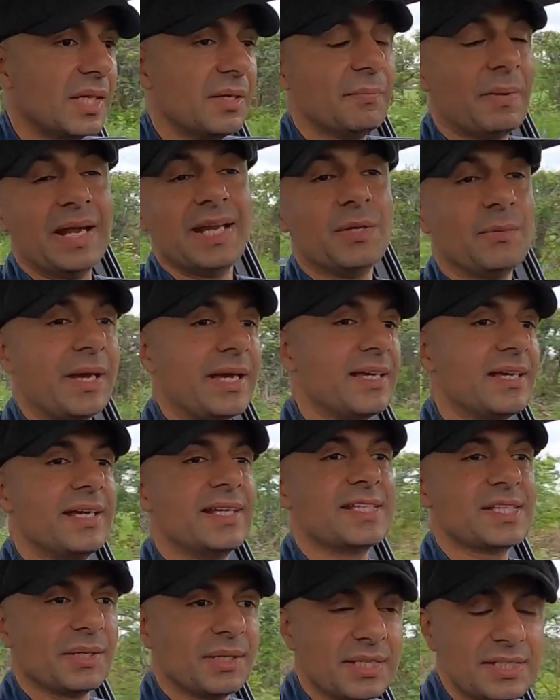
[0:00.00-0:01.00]
But anyway,
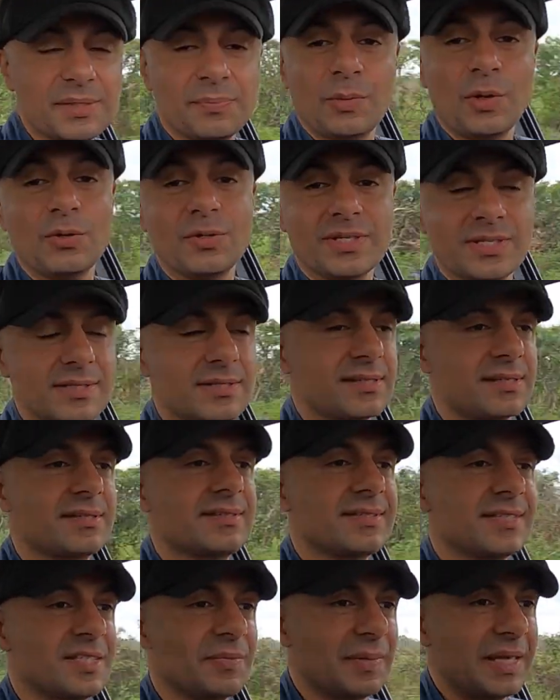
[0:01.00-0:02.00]
it's a bonus
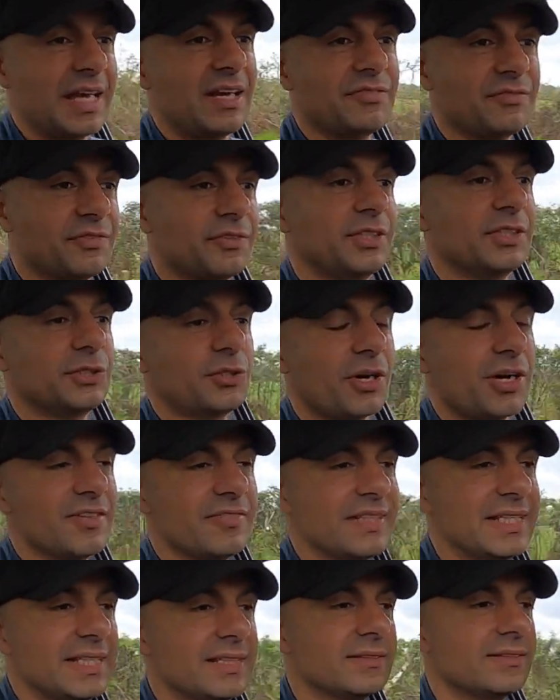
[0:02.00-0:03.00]
to be out for a
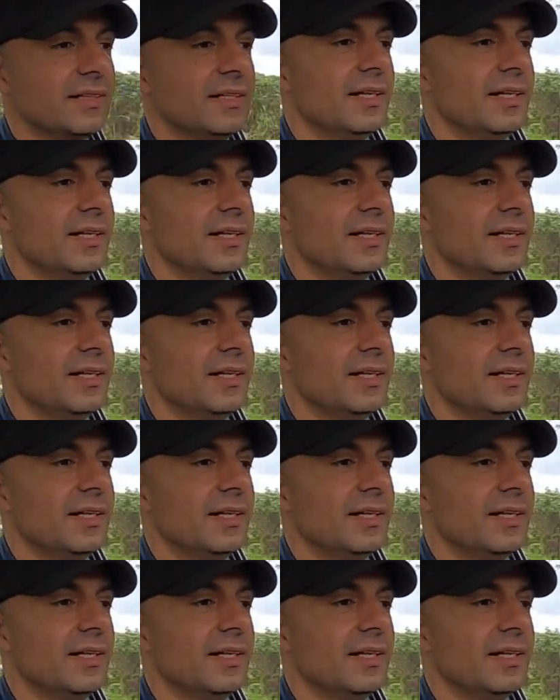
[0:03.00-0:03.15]
drive in it.